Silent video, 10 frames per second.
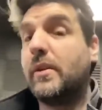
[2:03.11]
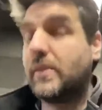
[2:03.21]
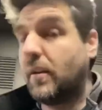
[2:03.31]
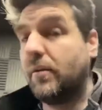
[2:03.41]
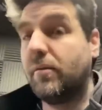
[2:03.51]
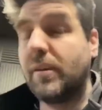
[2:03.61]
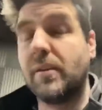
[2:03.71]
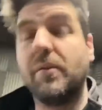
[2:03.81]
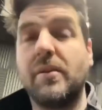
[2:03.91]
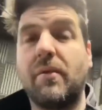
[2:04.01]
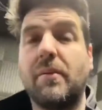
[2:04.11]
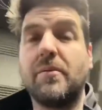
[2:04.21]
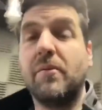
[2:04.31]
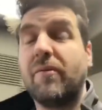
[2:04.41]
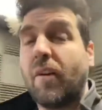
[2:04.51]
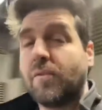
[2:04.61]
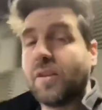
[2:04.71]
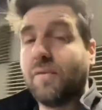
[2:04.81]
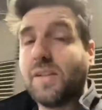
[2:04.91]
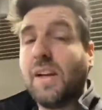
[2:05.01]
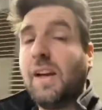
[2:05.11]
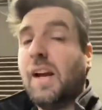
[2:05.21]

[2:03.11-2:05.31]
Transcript: There's no interruption with file service